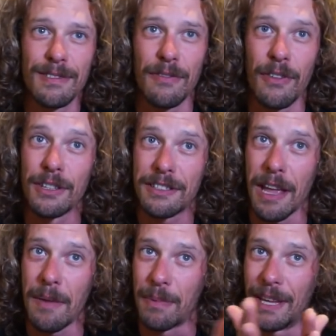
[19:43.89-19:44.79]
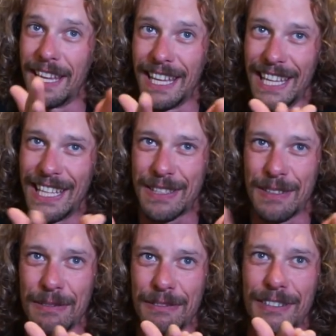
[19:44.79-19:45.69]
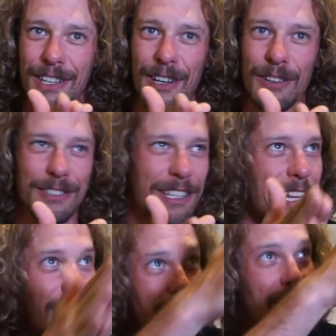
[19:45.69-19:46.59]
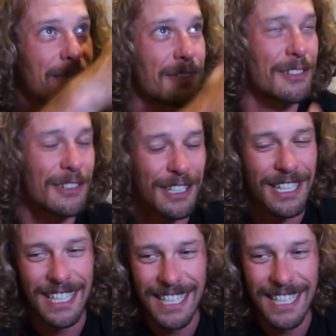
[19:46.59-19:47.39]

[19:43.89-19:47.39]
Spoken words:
The first step is to close the gap to